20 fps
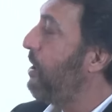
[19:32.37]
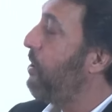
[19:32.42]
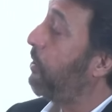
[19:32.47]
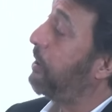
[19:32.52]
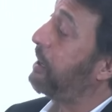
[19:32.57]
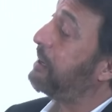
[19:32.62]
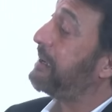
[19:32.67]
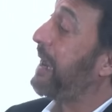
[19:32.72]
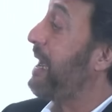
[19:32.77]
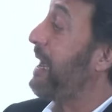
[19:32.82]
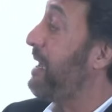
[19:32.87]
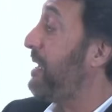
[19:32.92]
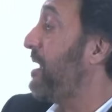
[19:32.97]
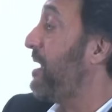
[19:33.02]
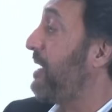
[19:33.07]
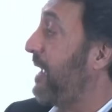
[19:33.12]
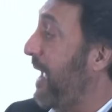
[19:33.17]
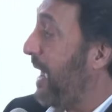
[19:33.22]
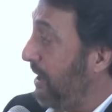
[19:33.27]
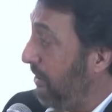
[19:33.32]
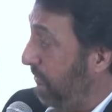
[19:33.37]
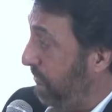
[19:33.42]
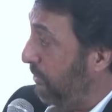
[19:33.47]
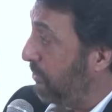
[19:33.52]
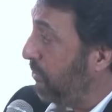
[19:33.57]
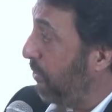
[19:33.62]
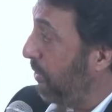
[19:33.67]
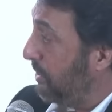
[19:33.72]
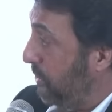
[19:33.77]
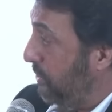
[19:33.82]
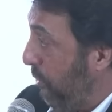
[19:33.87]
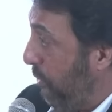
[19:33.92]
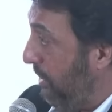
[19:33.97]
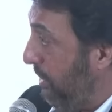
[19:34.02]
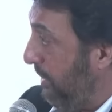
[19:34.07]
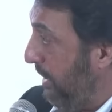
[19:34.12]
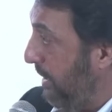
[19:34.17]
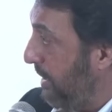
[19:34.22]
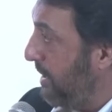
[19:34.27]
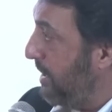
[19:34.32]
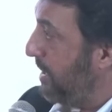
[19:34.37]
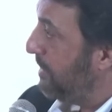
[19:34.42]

or a Titan can if you're doing jewelry.